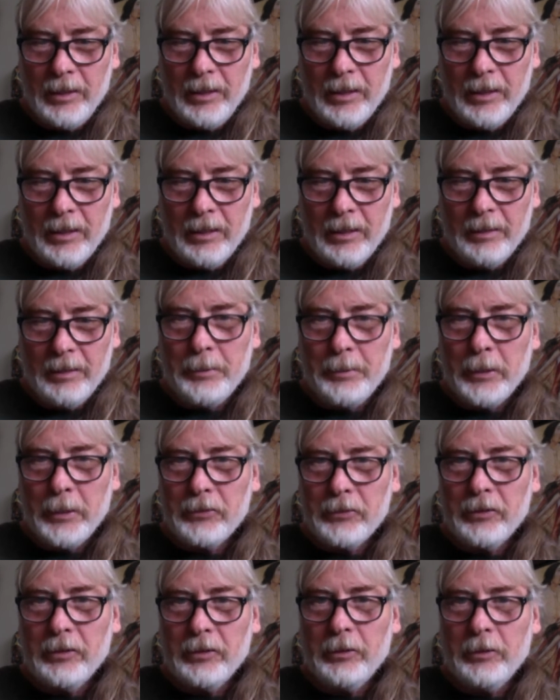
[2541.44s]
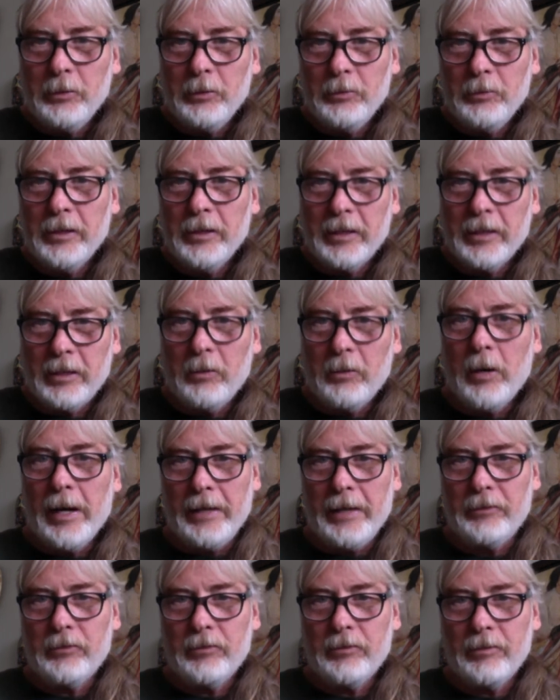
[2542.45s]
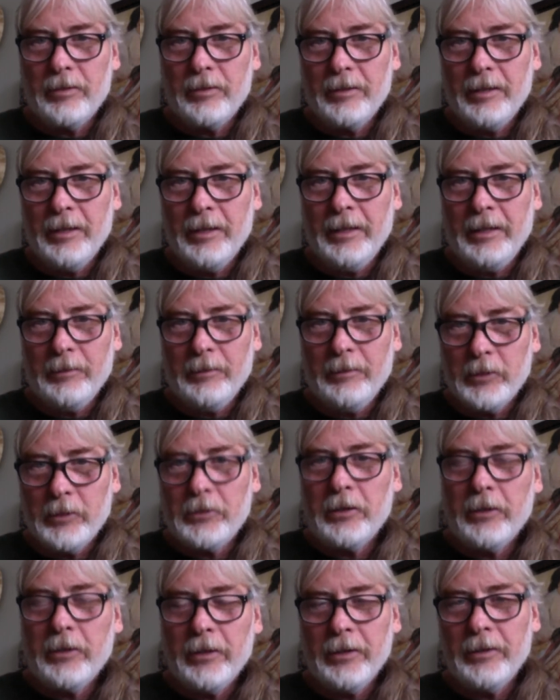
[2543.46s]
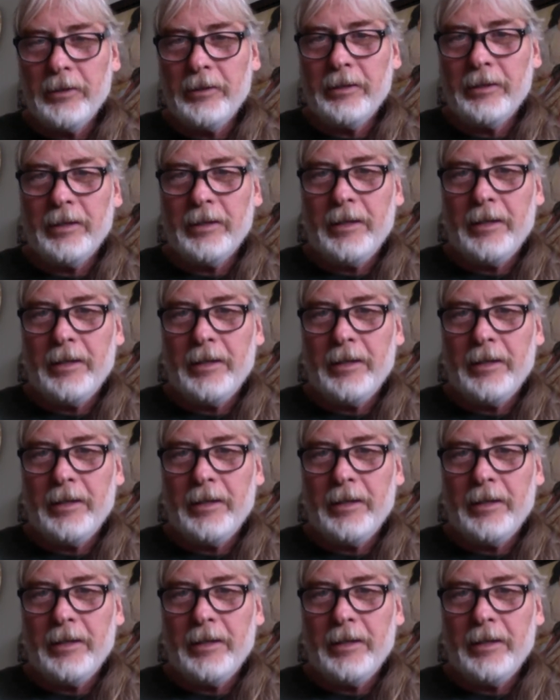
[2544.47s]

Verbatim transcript: uh, person who did a quest and then returned